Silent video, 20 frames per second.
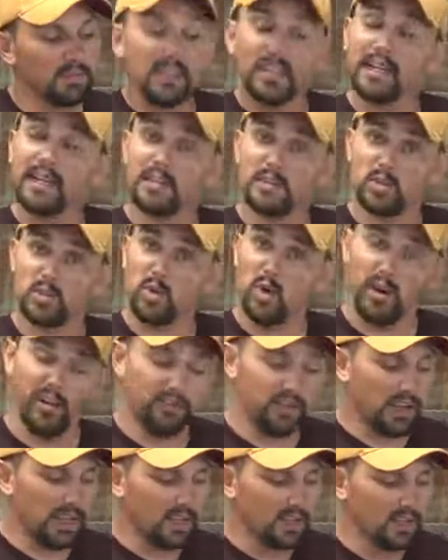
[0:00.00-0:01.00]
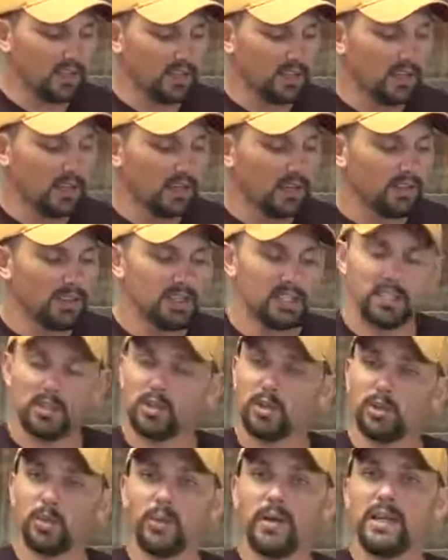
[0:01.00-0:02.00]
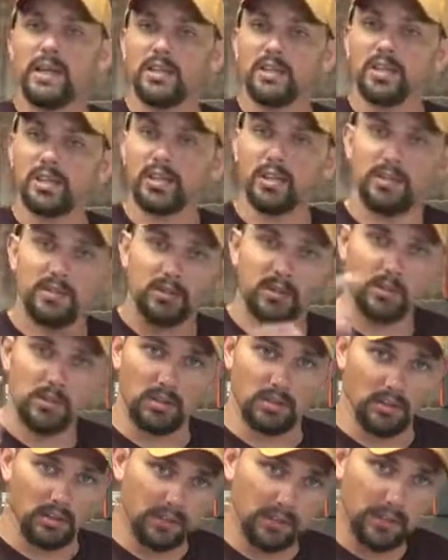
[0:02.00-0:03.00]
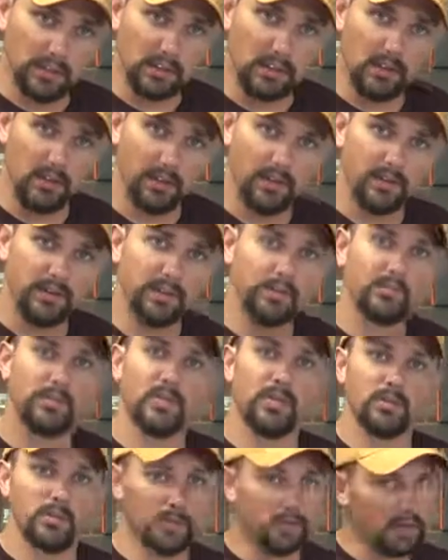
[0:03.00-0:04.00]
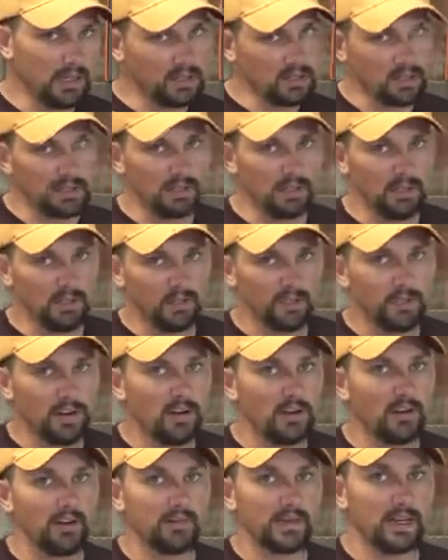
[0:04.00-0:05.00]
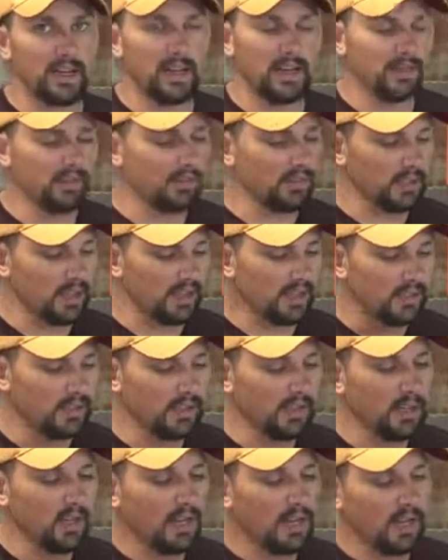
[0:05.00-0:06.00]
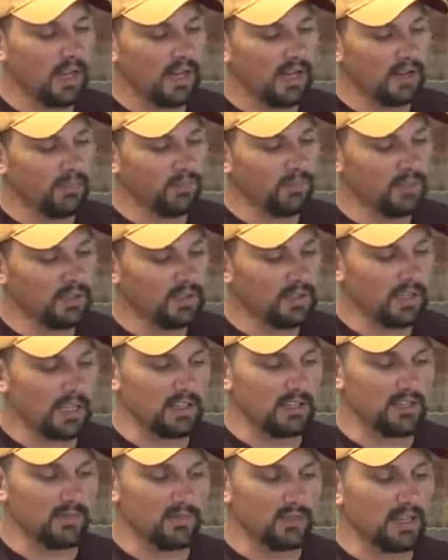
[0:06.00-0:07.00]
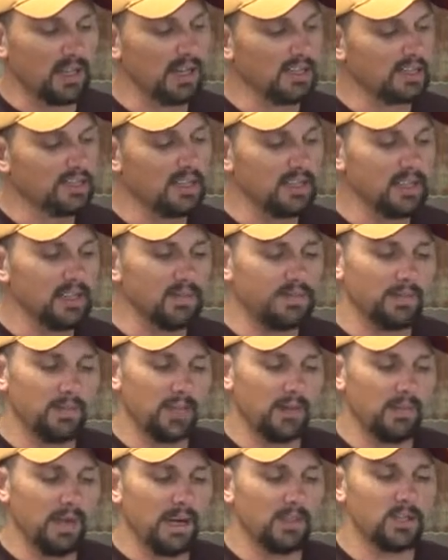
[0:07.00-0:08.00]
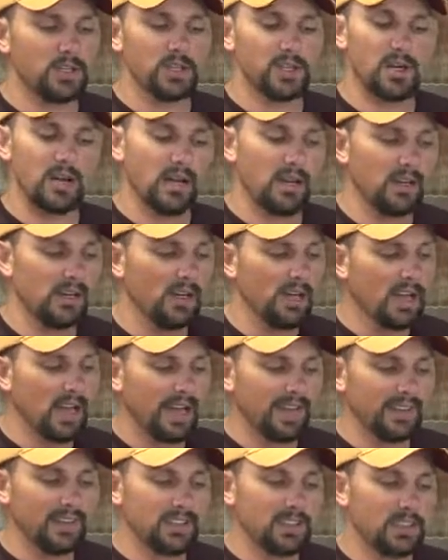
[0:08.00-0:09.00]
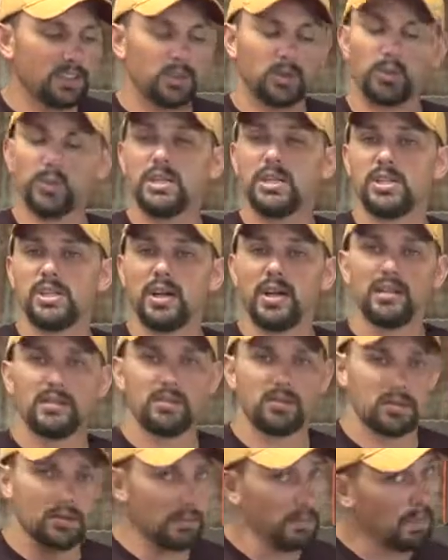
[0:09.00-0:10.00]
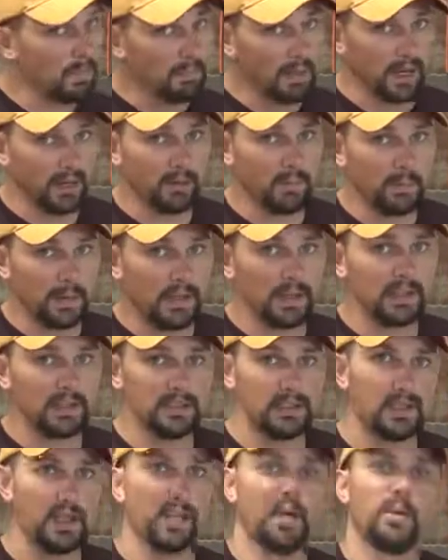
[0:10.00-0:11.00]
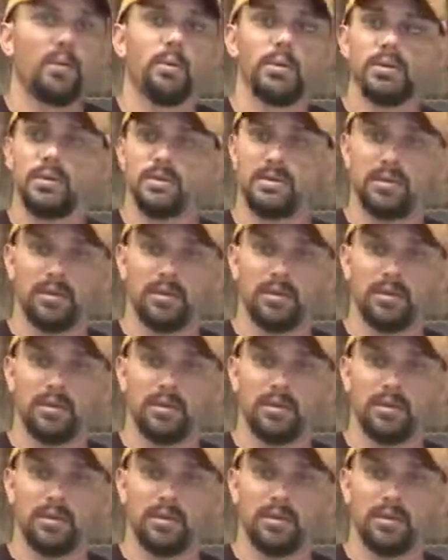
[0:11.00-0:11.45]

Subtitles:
thing, it's 12 gauge. This is a 3-inch shell, so it's a little bit longer. You wanna make sure that your firearm can handle that. It's got your velocity, the amount of shot, and this is 3 shots. So it's gonna be bigger pellets, which is